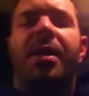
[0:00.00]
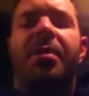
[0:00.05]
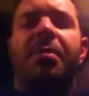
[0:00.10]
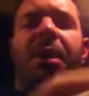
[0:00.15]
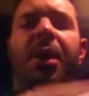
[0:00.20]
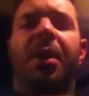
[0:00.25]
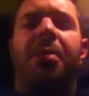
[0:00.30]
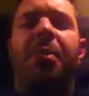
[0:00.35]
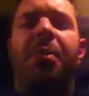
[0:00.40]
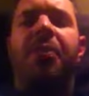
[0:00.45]

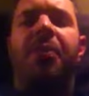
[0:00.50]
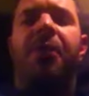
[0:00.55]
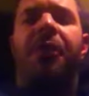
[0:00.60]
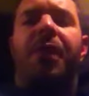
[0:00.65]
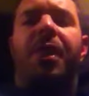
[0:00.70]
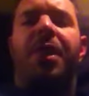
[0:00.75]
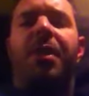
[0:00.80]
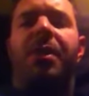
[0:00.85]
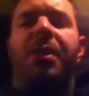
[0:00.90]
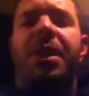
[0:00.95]
But I've been
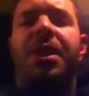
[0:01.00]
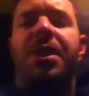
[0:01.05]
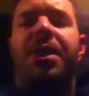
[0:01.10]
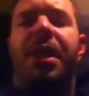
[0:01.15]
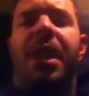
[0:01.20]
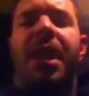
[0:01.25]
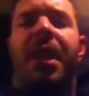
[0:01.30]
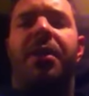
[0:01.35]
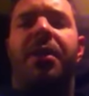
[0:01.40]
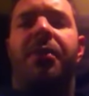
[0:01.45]
following
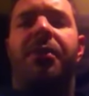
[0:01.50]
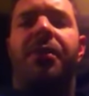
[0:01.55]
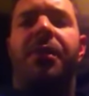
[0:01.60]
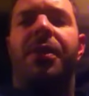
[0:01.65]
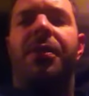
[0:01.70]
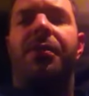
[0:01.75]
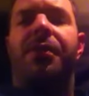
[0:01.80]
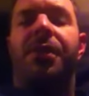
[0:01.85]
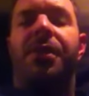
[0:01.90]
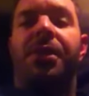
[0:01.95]
Dan
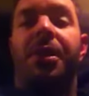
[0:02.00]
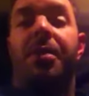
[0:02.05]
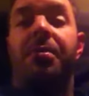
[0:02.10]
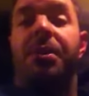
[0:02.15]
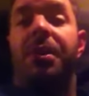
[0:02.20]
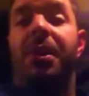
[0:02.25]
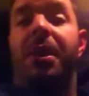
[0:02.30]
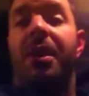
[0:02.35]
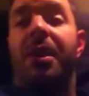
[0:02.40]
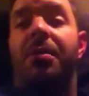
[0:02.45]
for some
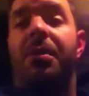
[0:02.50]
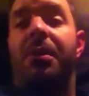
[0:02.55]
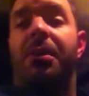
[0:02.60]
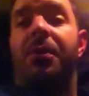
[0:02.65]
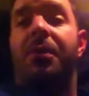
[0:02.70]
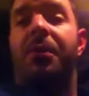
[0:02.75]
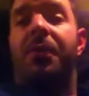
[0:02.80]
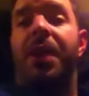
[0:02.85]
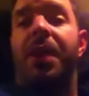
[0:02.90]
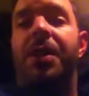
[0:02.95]
time
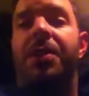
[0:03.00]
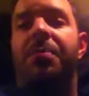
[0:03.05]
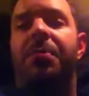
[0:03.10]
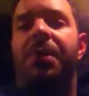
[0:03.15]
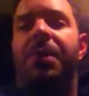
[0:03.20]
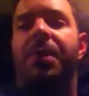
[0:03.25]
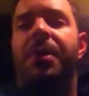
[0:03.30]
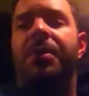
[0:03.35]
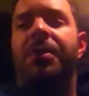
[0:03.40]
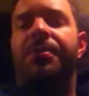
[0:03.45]
on
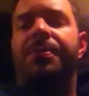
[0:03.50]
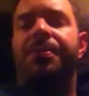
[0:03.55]
Facebook,